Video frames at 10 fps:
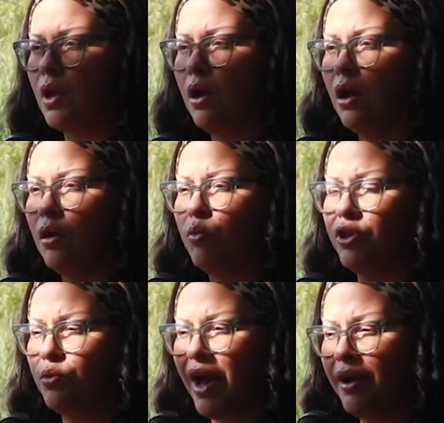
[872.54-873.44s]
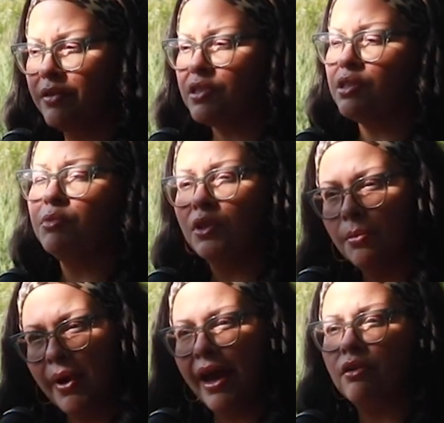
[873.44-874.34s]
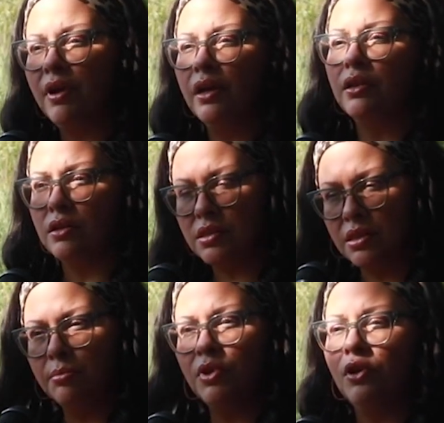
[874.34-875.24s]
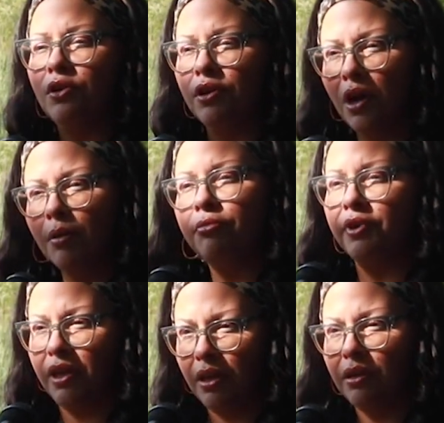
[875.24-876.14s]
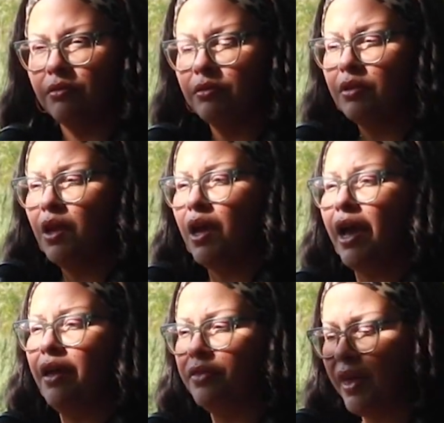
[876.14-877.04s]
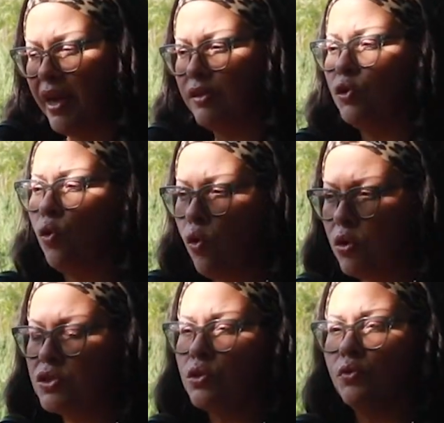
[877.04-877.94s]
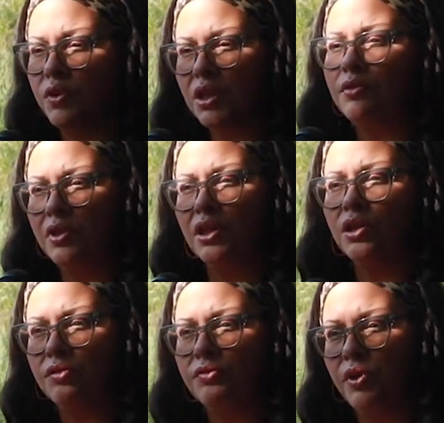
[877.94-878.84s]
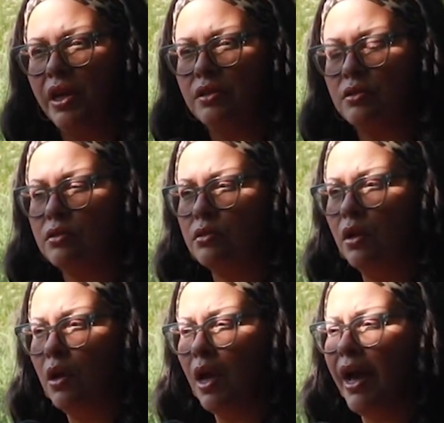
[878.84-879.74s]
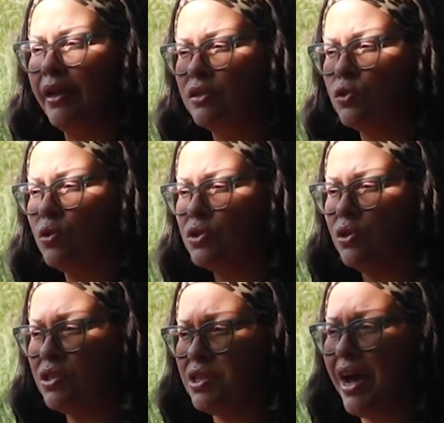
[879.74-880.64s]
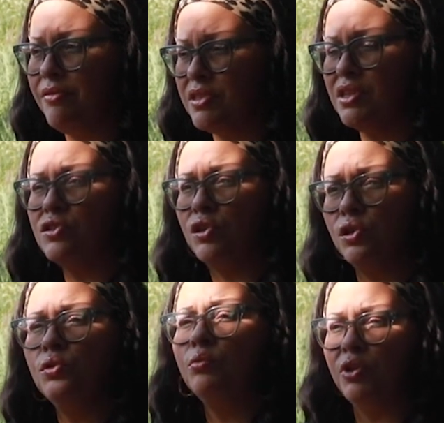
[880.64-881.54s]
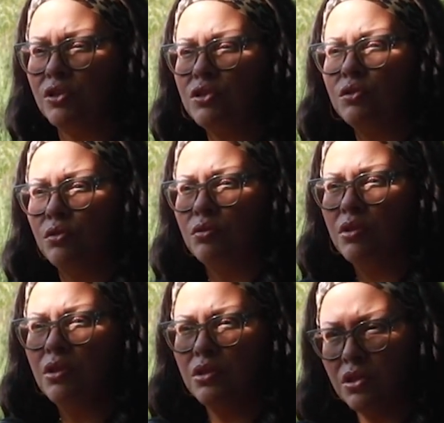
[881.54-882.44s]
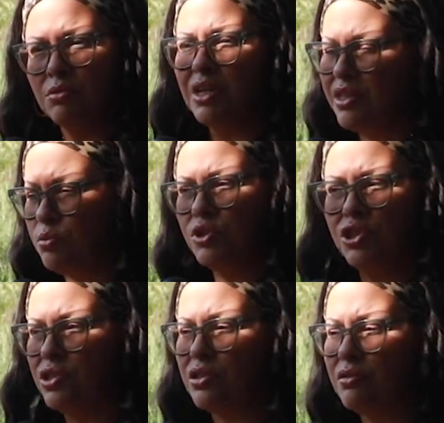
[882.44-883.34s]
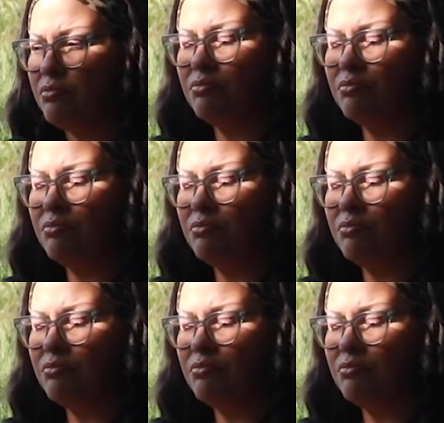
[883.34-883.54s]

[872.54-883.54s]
when you have a similar background and a similar upbringing, and then you're also really, really good friends. And it's also good to have a sense of humor too. Sometimes we'll just